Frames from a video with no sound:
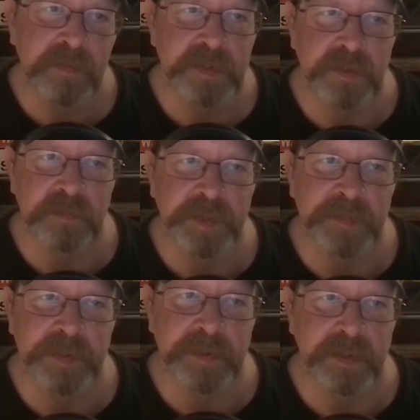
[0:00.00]
So
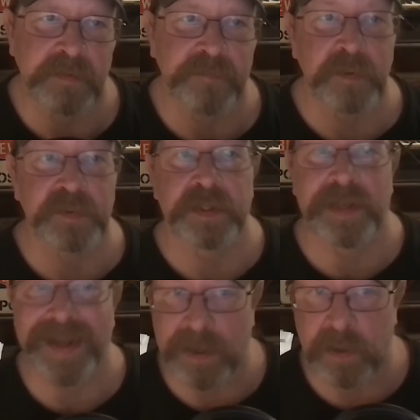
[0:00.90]
people that are getting
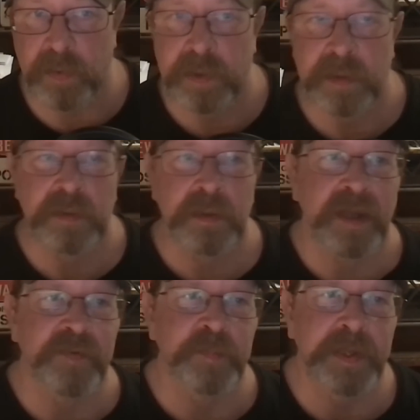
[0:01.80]
frozen now
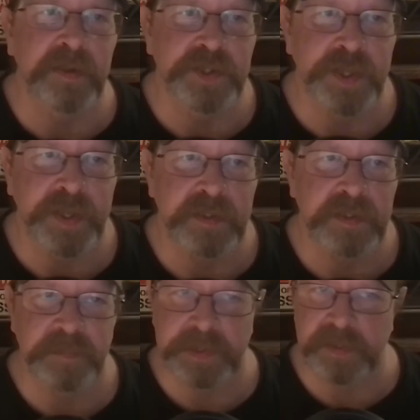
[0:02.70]
have a better
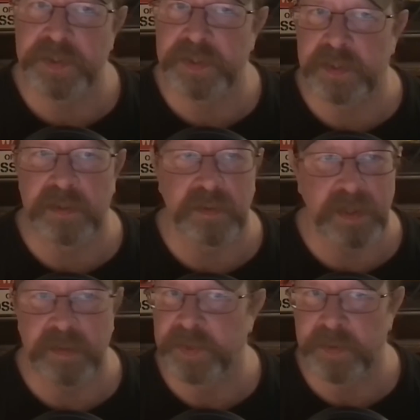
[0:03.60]
chance, but they're still
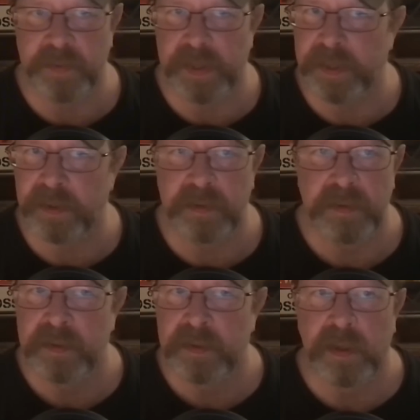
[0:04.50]
going to require
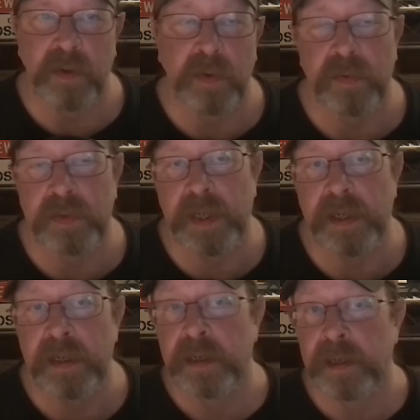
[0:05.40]
a whole
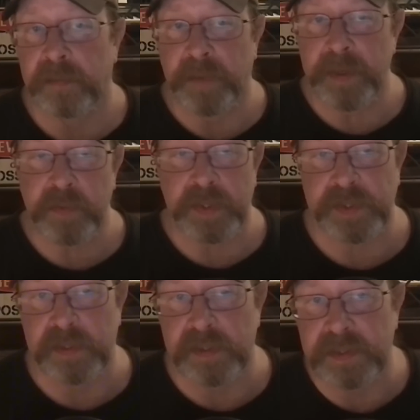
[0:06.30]
lot. And my
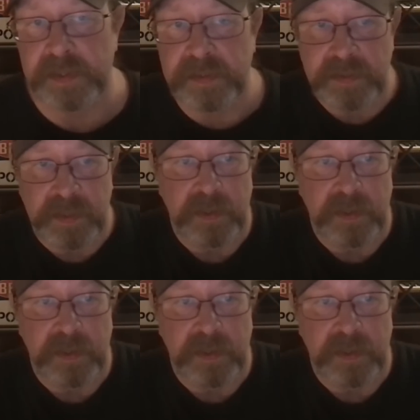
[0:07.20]
question is